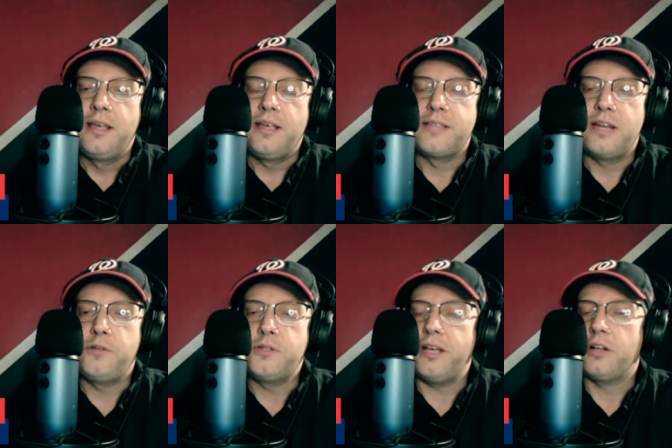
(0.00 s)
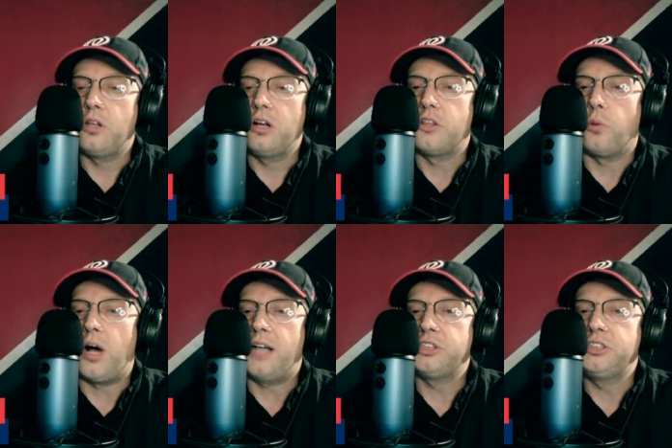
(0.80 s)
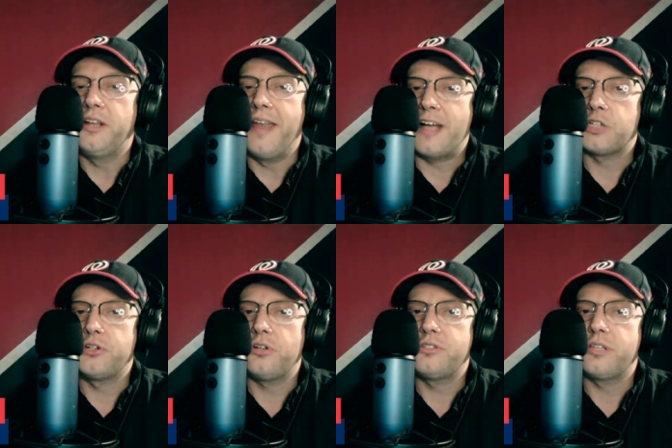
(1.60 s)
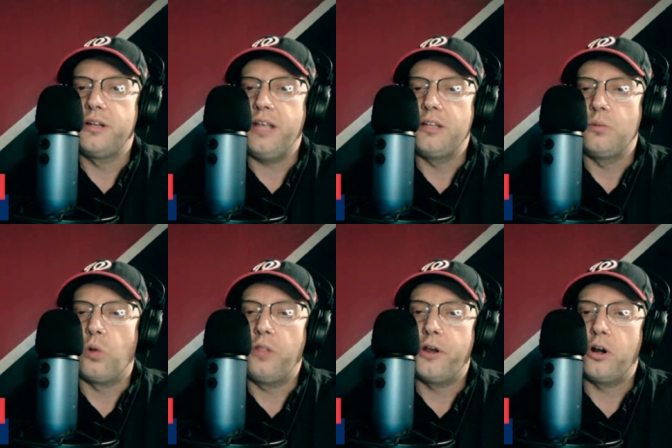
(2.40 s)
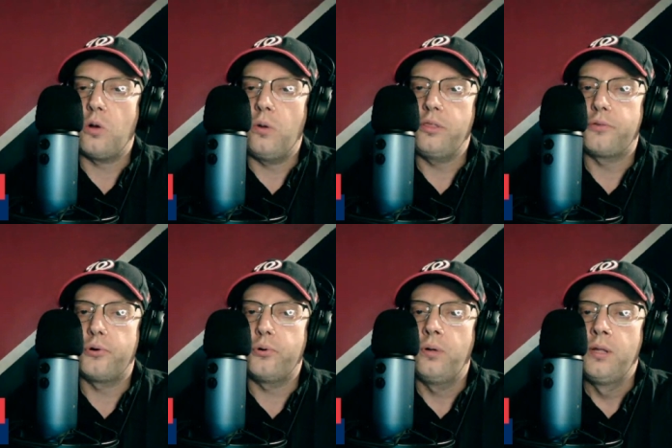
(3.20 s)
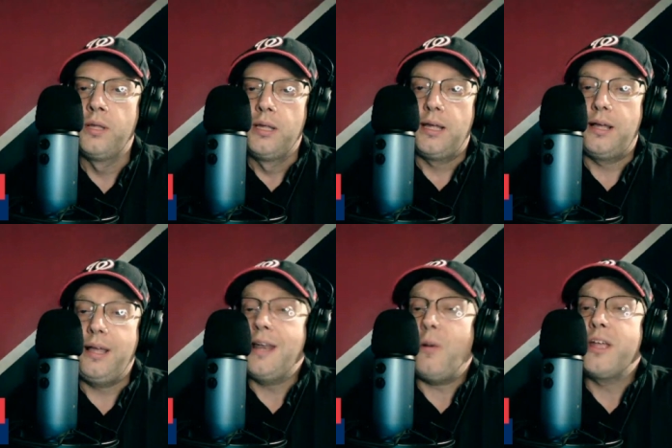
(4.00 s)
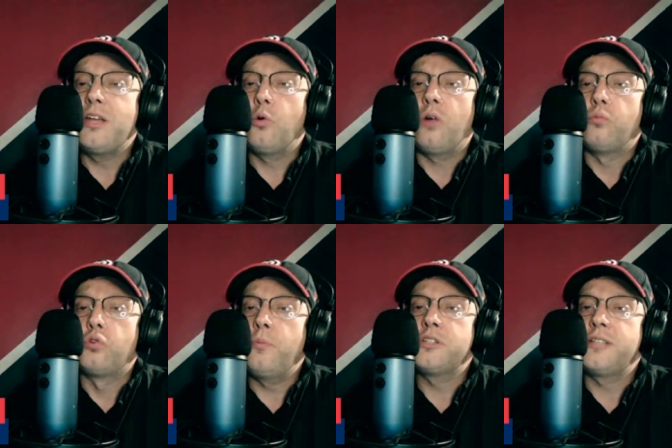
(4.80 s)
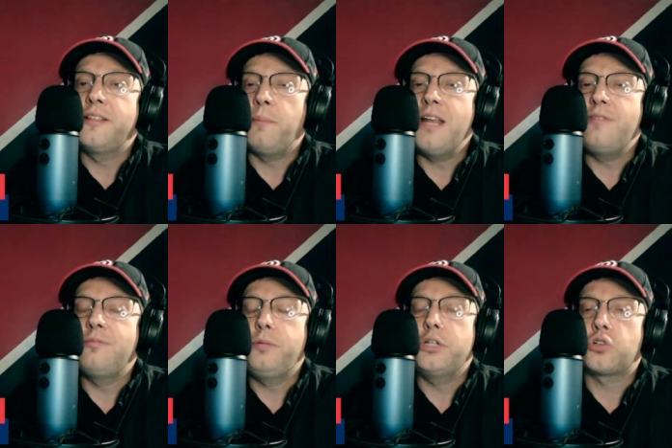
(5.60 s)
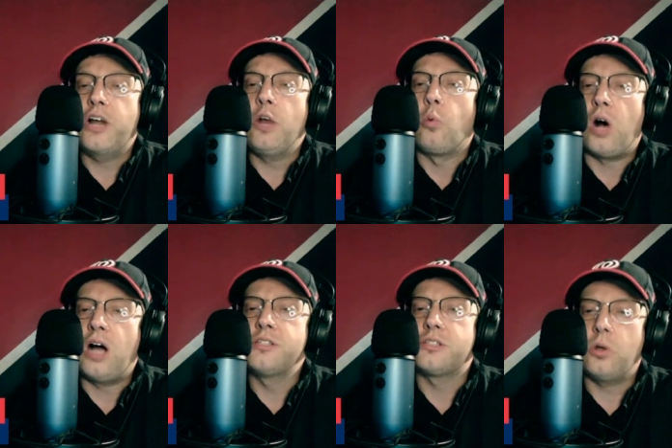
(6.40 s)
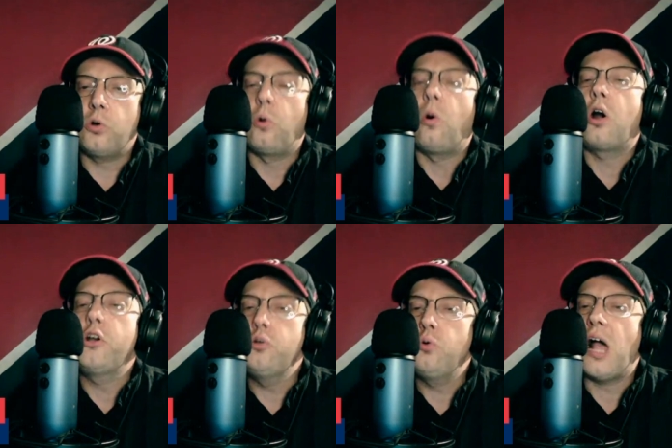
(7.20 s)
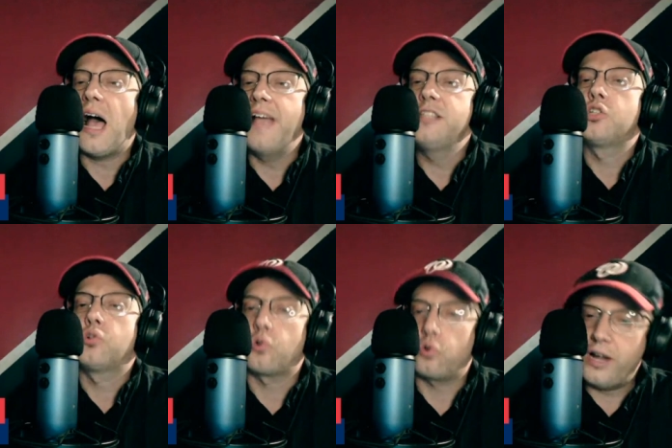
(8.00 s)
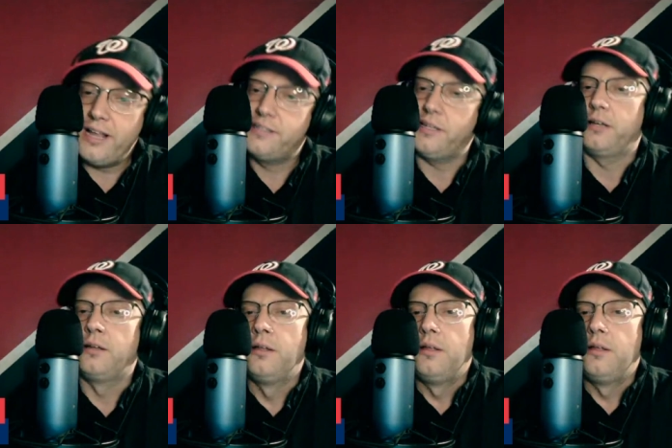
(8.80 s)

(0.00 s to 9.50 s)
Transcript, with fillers: is that if you take a look at the Washington Nationals and what they're going through, and now I hear rumors that they might even be trading Juan Soto. Are you guys crazy?